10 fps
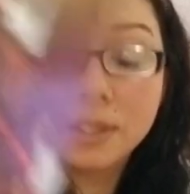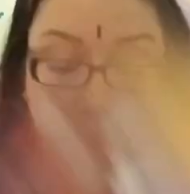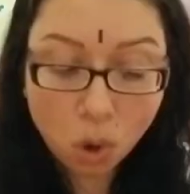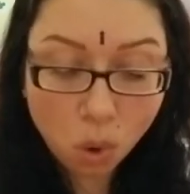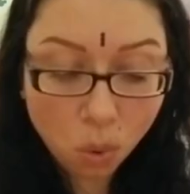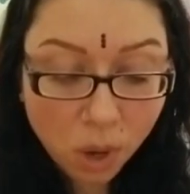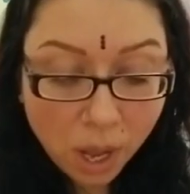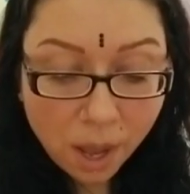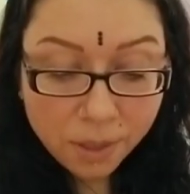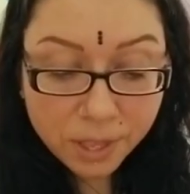So
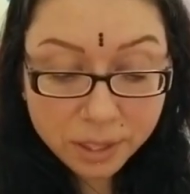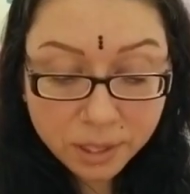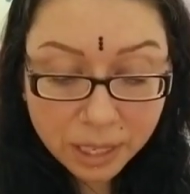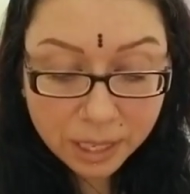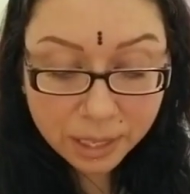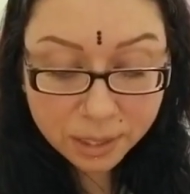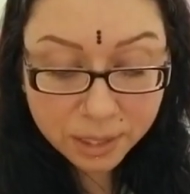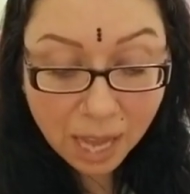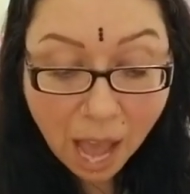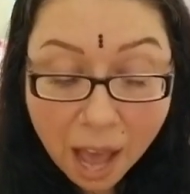this is
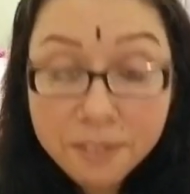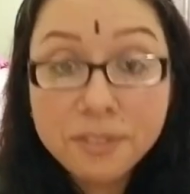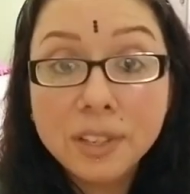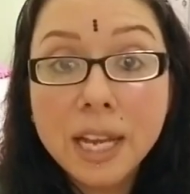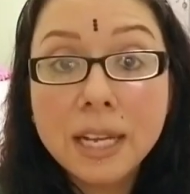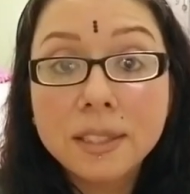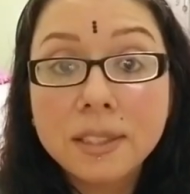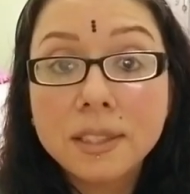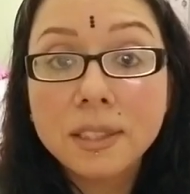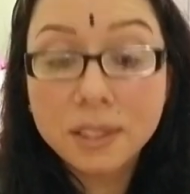conflict.